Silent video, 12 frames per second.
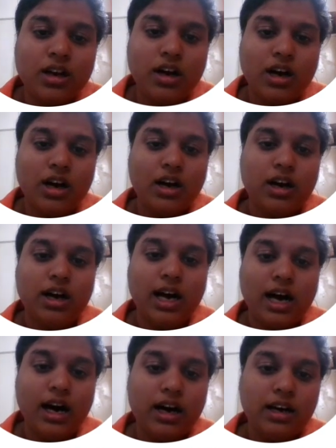
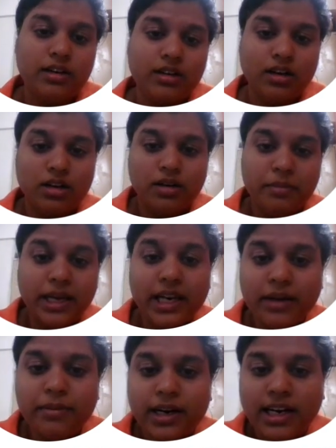are
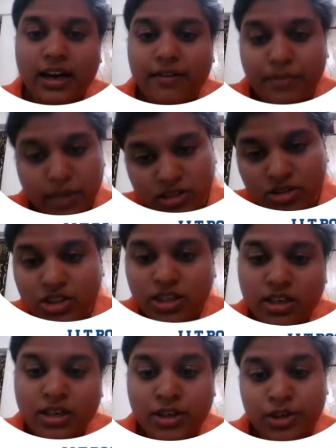many, but I have
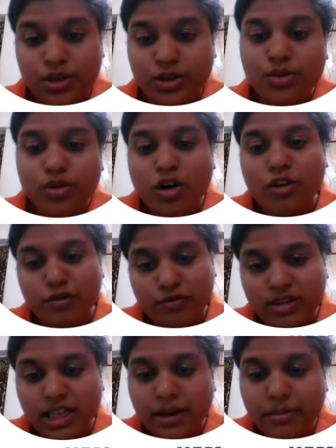mentioned two of
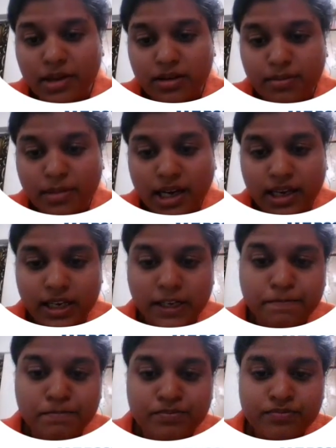them in
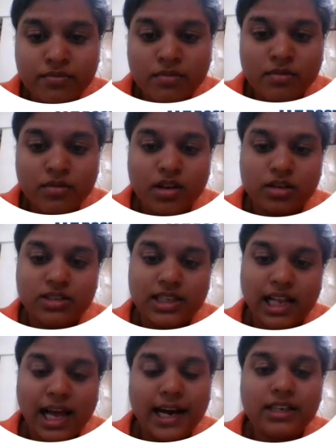my
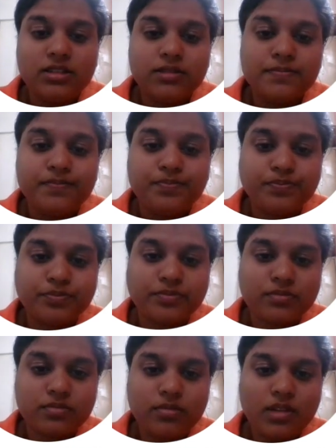slides.
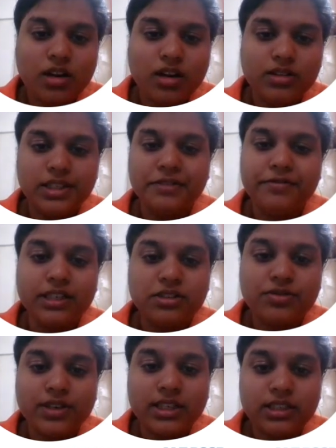The
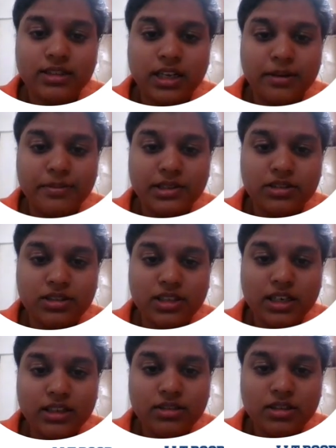first one is
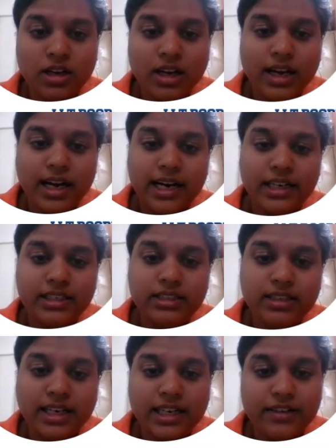thermistors, and the
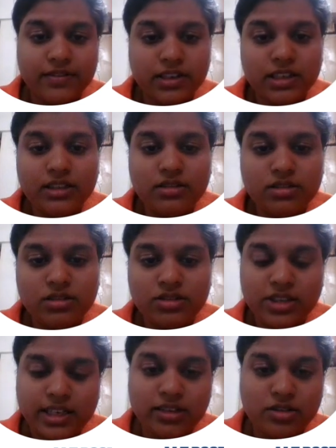second one is
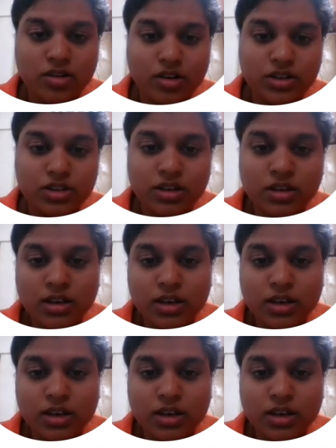strain gauge.